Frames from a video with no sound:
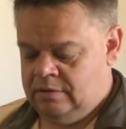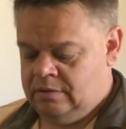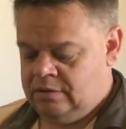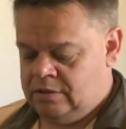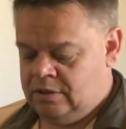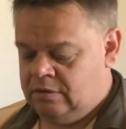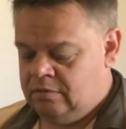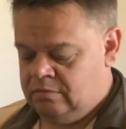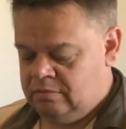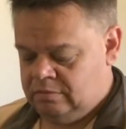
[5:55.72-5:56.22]

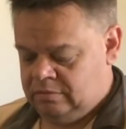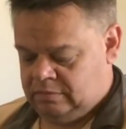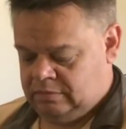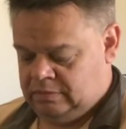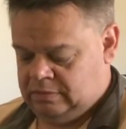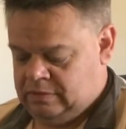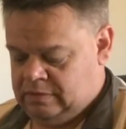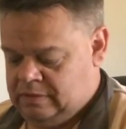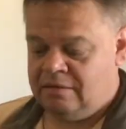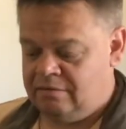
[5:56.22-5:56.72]
So
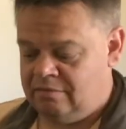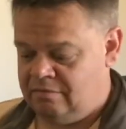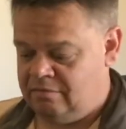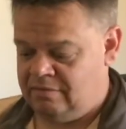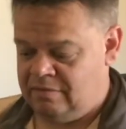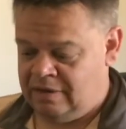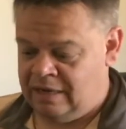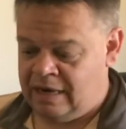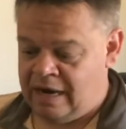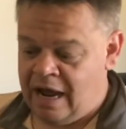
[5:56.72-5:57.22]

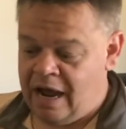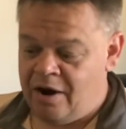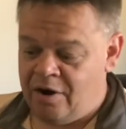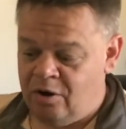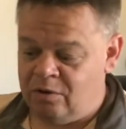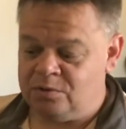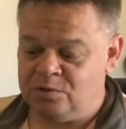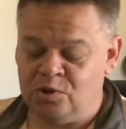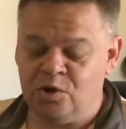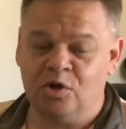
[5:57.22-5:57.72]
there are
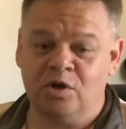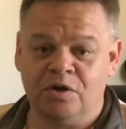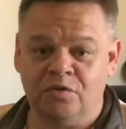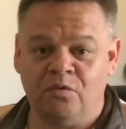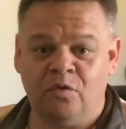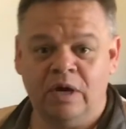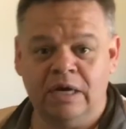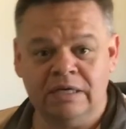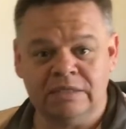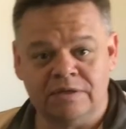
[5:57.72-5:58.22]

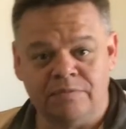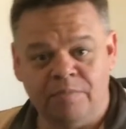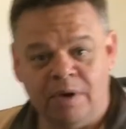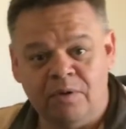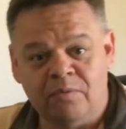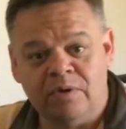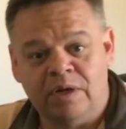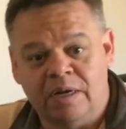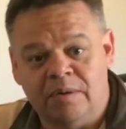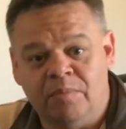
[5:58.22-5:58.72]
alternative ways of
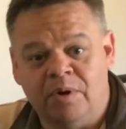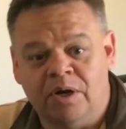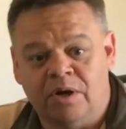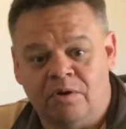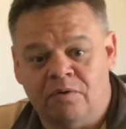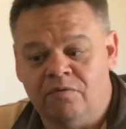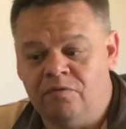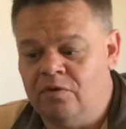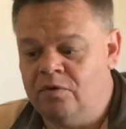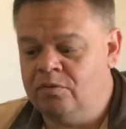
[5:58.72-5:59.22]
mounting a
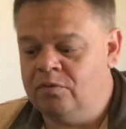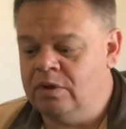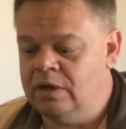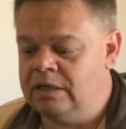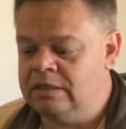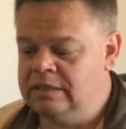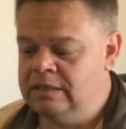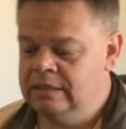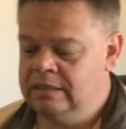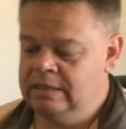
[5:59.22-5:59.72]
microphone
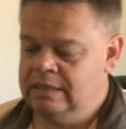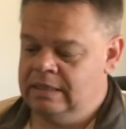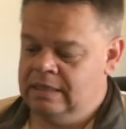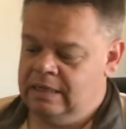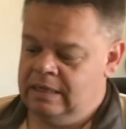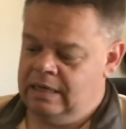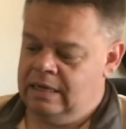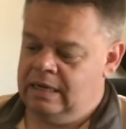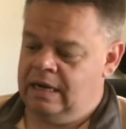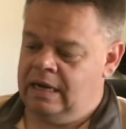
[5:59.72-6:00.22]
that
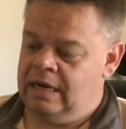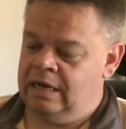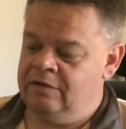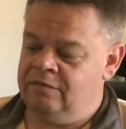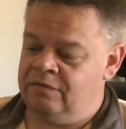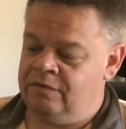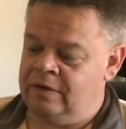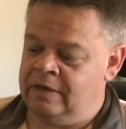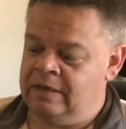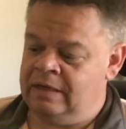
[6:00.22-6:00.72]
I
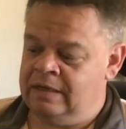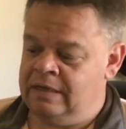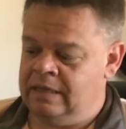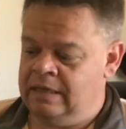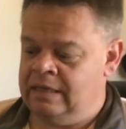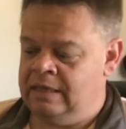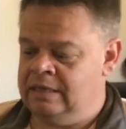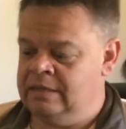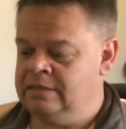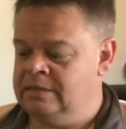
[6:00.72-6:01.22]
feel
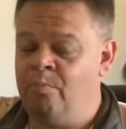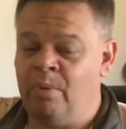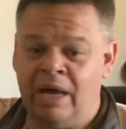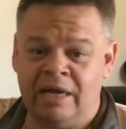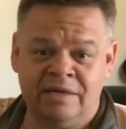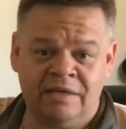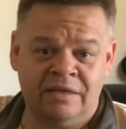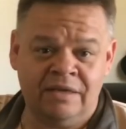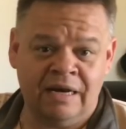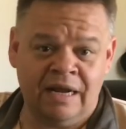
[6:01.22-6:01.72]
is
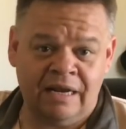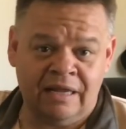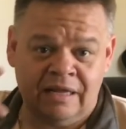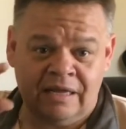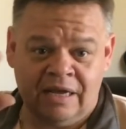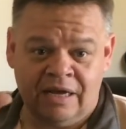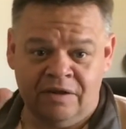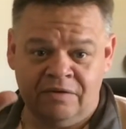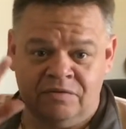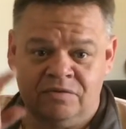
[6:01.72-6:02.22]
better than
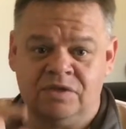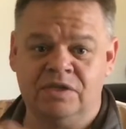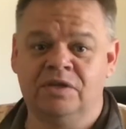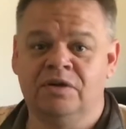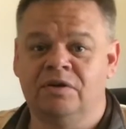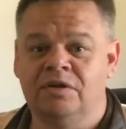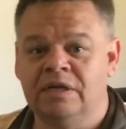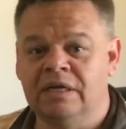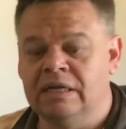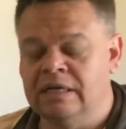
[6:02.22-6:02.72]
anything I've seen on the